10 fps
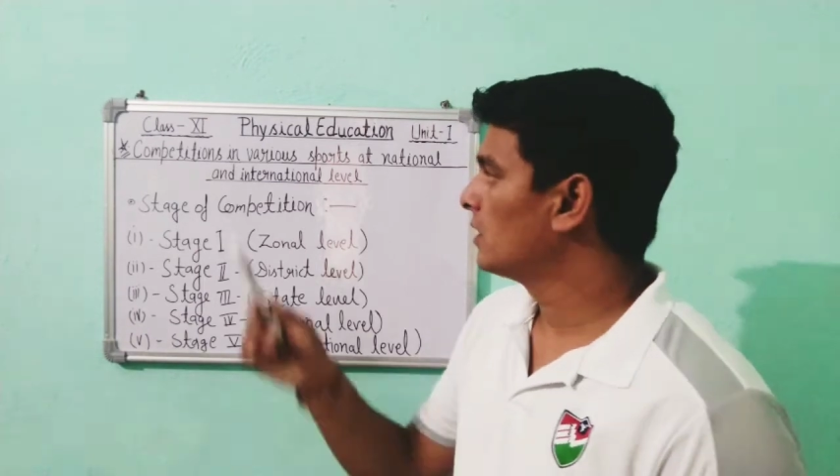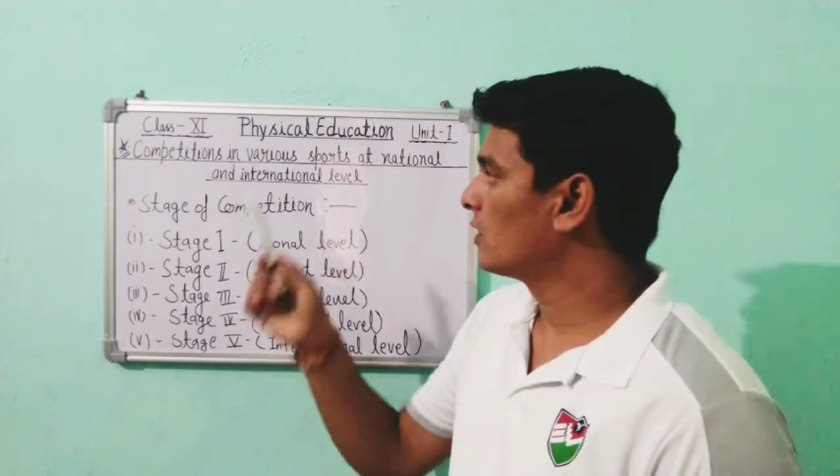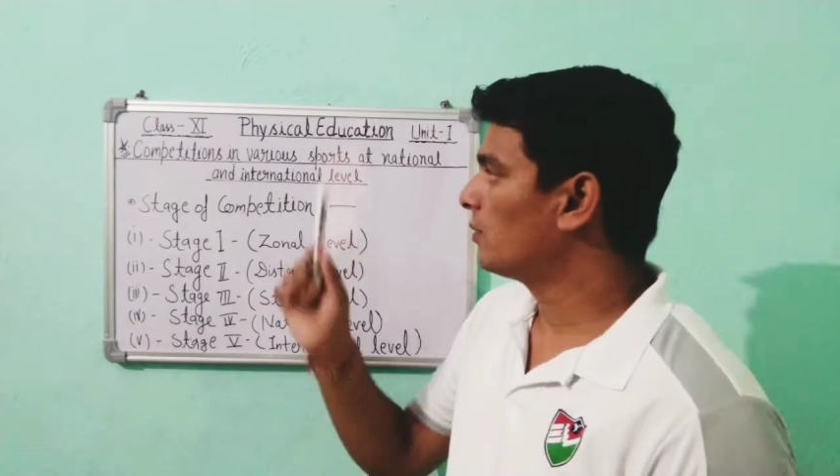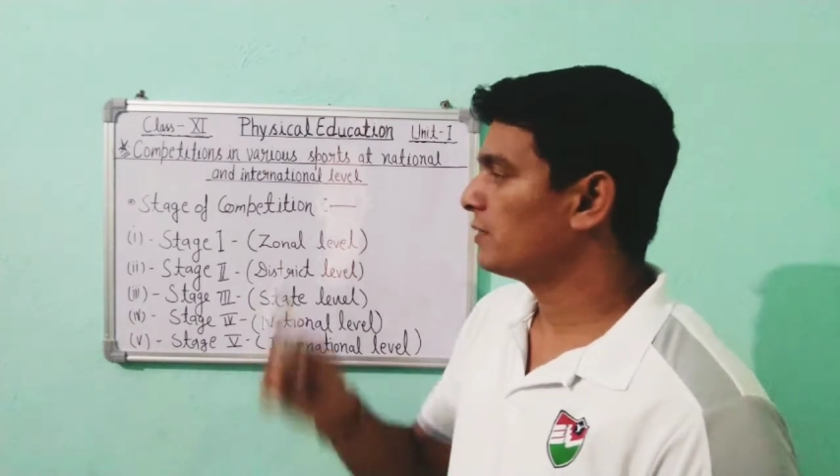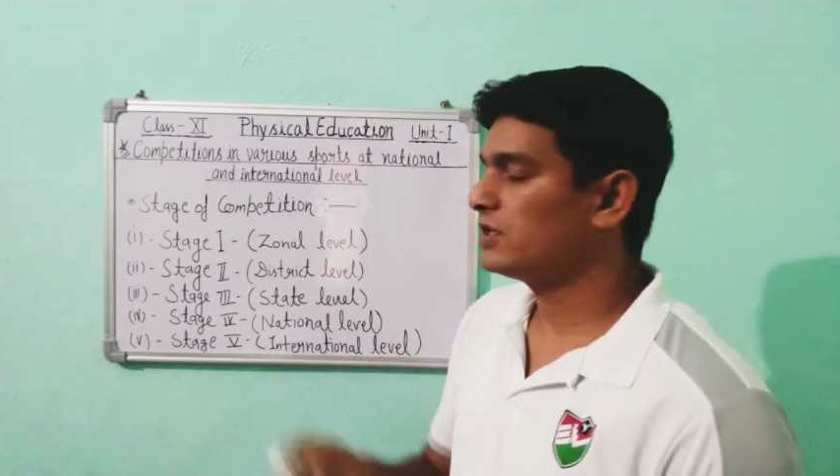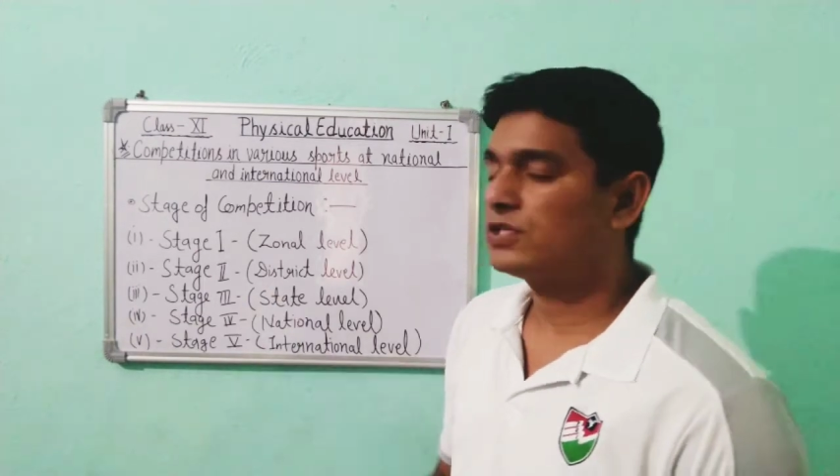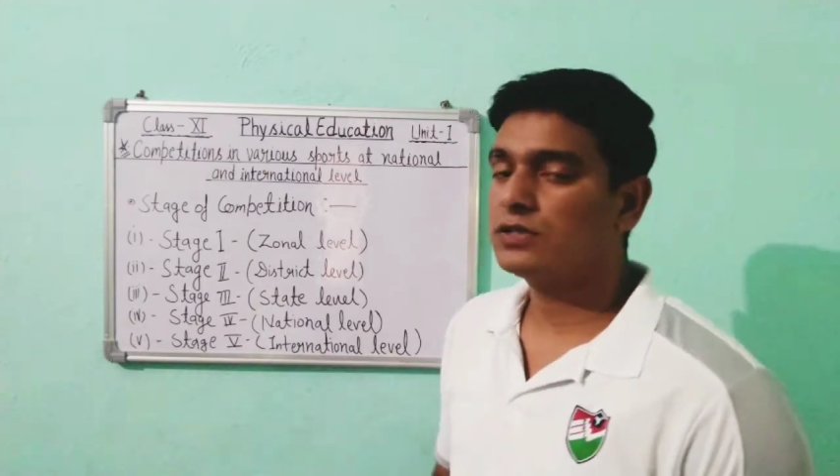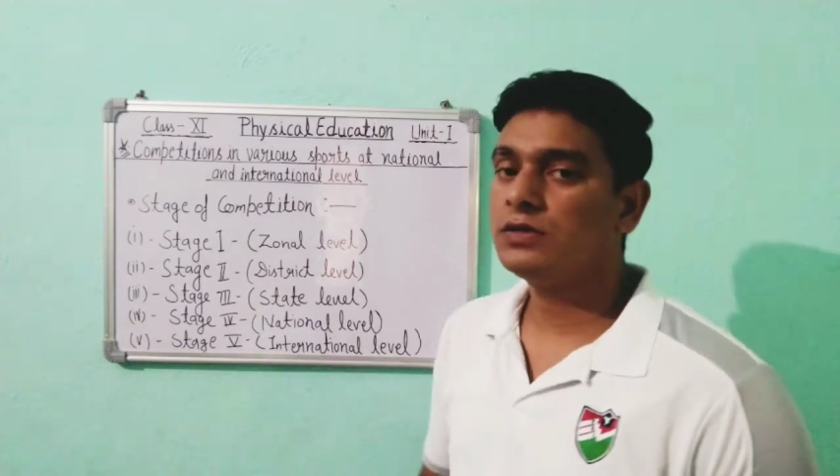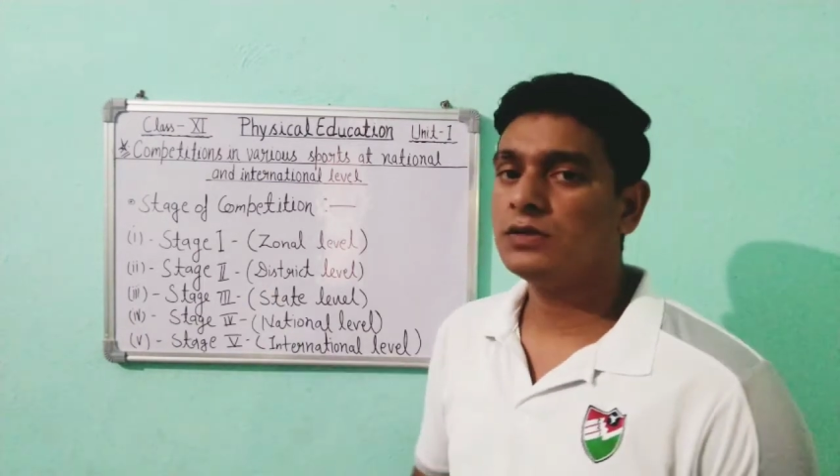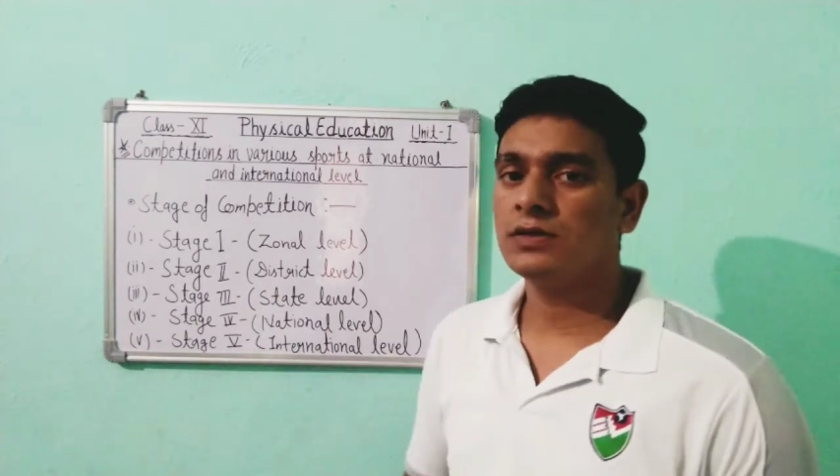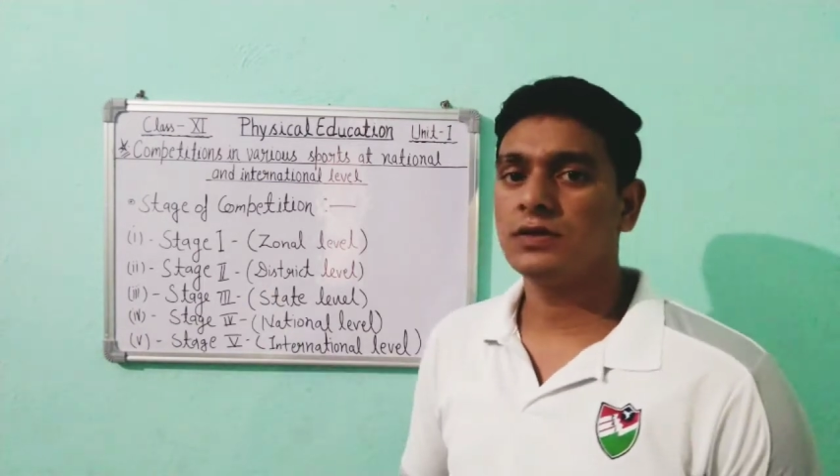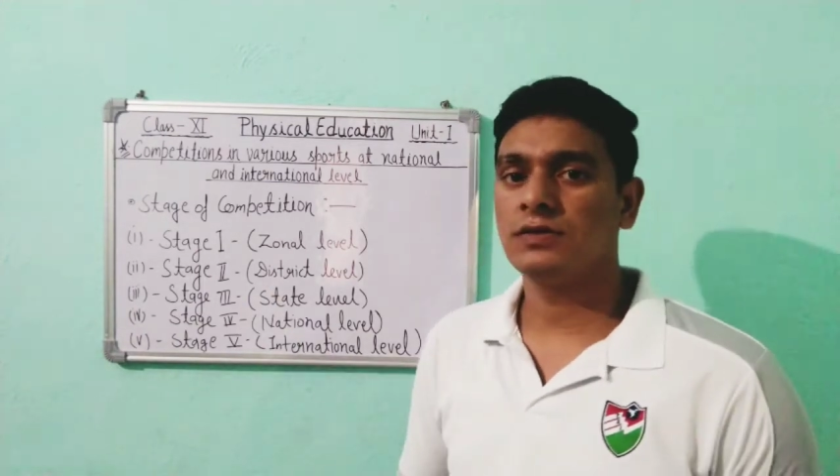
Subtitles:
competition.